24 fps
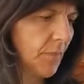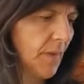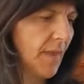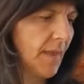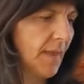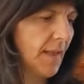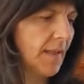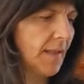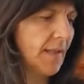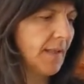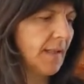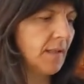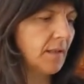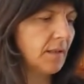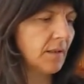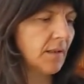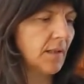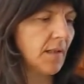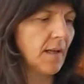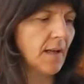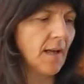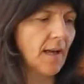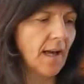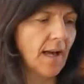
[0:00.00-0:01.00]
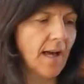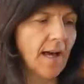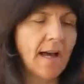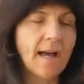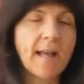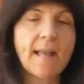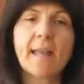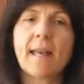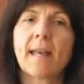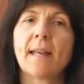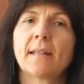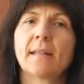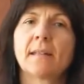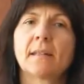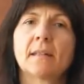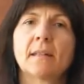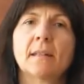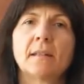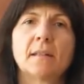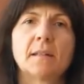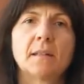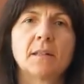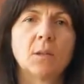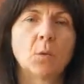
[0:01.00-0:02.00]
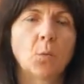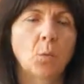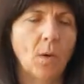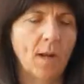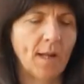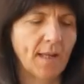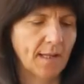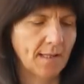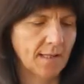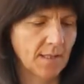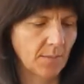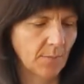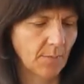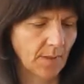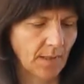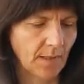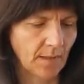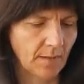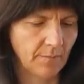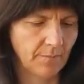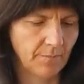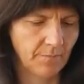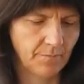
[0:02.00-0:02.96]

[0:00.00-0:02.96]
And then here I add the whey as well.